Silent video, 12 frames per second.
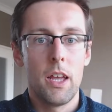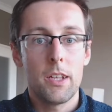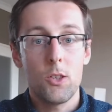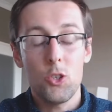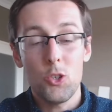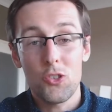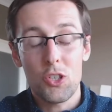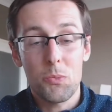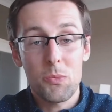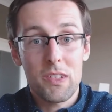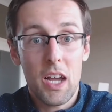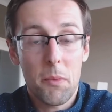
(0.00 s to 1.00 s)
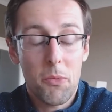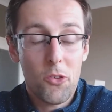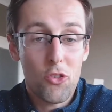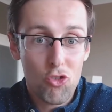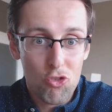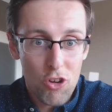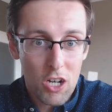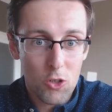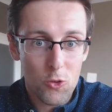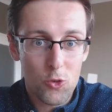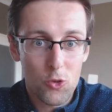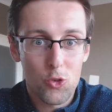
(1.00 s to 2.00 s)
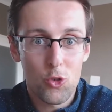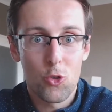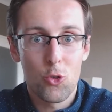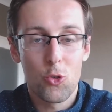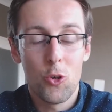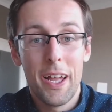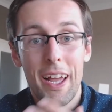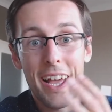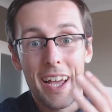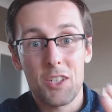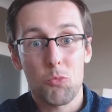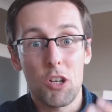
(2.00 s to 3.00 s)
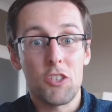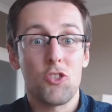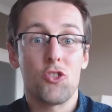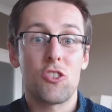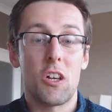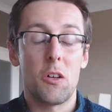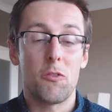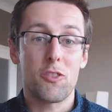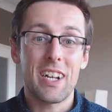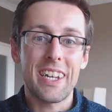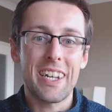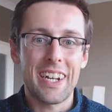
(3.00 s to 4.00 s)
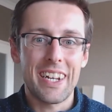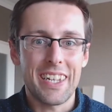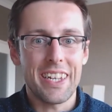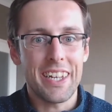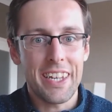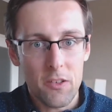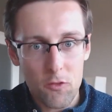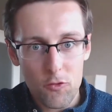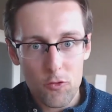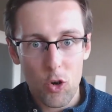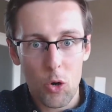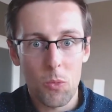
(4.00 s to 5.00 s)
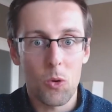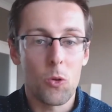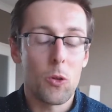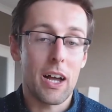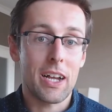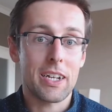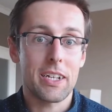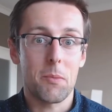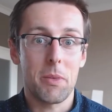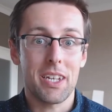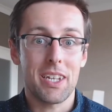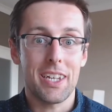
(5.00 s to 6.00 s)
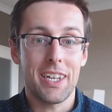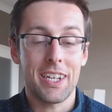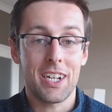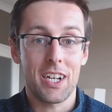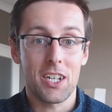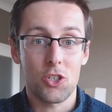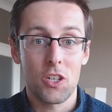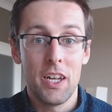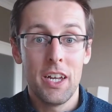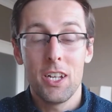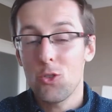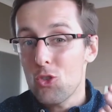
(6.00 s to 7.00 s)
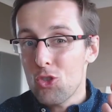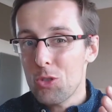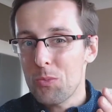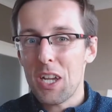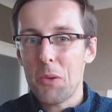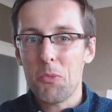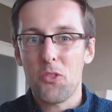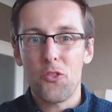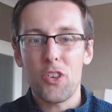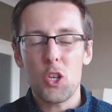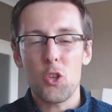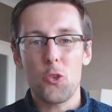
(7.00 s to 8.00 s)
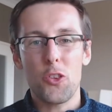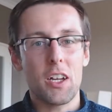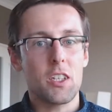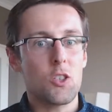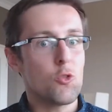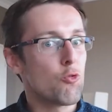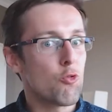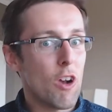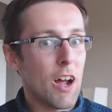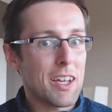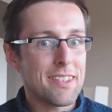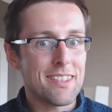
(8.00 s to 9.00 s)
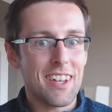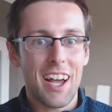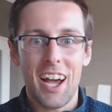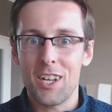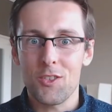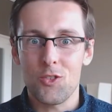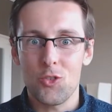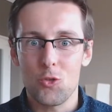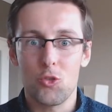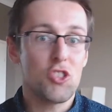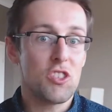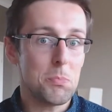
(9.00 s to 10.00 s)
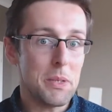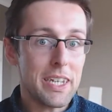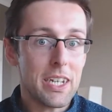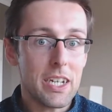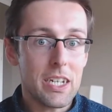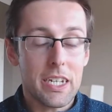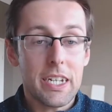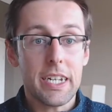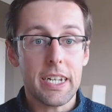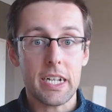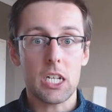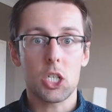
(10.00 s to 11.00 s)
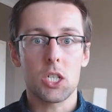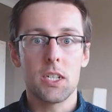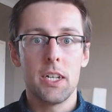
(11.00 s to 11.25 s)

Do you sometimes struggle to express yourself clearly in formal academic English? Do you sometimes feel that you write as you speak in English?